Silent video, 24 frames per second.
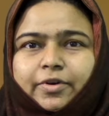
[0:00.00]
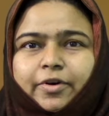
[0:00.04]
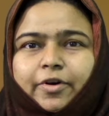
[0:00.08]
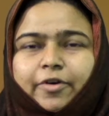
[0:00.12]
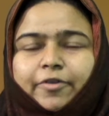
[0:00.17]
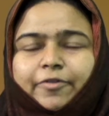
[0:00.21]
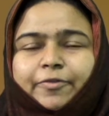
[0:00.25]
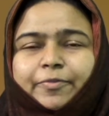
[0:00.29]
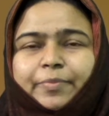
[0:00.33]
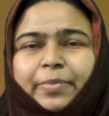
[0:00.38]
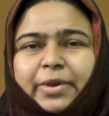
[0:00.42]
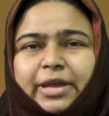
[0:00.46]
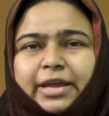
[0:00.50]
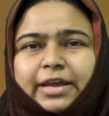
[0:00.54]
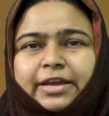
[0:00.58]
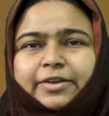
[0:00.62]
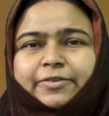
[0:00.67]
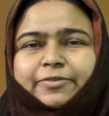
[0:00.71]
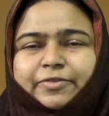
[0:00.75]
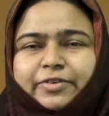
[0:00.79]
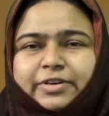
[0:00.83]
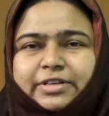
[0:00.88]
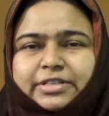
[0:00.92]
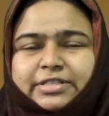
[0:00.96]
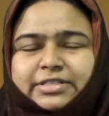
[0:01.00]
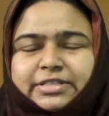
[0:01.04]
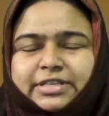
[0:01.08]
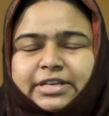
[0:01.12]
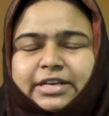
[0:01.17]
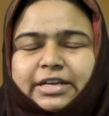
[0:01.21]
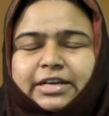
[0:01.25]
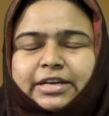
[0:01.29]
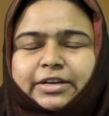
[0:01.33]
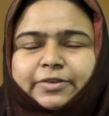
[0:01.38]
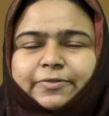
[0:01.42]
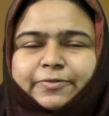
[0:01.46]
of B.Ed first
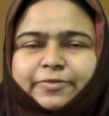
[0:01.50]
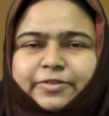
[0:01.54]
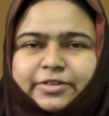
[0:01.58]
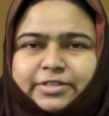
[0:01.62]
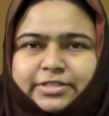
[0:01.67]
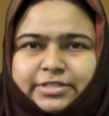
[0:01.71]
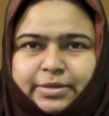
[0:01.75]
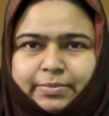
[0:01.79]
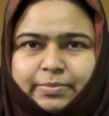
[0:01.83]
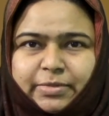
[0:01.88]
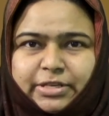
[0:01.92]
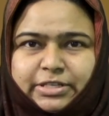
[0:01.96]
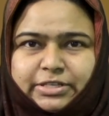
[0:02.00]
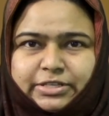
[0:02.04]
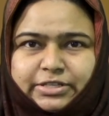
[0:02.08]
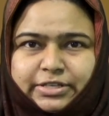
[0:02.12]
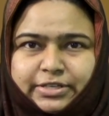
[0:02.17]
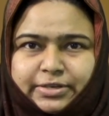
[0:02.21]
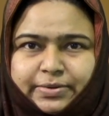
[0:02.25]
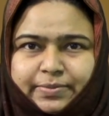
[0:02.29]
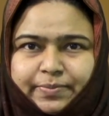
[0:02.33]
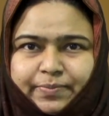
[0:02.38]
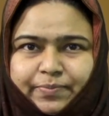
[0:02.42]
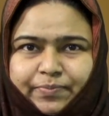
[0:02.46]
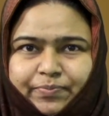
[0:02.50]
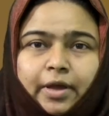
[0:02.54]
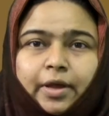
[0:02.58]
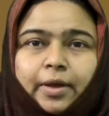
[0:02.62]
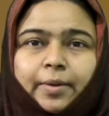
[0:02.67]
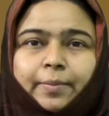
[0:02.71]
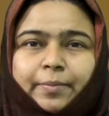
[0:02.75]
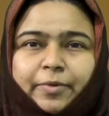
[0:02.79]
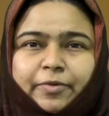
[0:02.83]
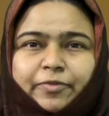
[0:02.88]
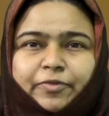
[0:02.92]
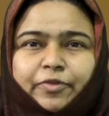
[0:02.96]
year, first semester.
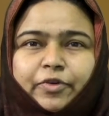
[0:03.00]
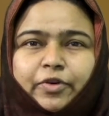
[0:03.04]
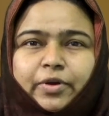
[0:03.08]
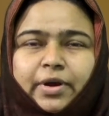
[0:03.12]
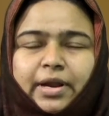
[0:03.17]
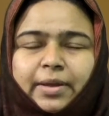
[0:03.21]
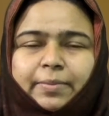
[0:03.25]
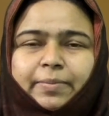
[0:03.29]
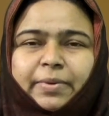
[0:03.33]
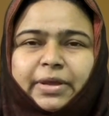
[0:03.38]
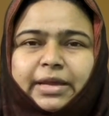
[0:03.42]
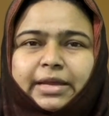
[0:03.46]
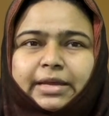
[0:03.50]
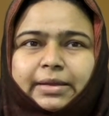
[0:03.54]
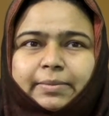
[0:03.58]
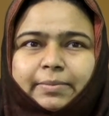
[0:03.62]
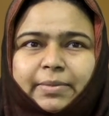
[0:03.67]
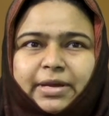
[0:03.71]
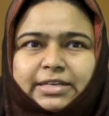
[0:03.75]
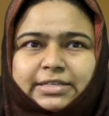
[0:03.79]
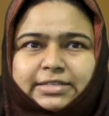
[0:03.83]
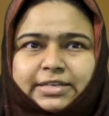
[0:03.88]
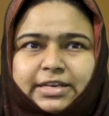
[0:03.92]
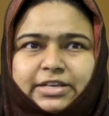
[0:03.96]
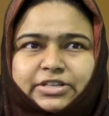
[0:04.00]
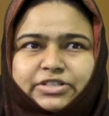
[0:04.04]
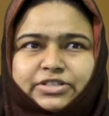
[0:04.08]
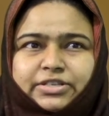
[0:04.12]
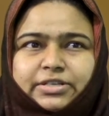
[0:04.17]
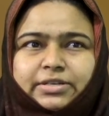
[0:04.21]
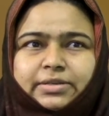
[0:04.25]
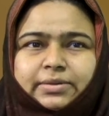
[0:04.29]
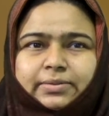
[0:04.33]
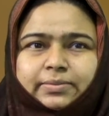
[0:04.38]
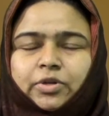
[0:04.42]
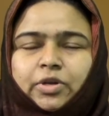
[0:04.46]
Before I begin my
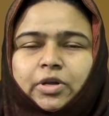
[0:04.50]
session,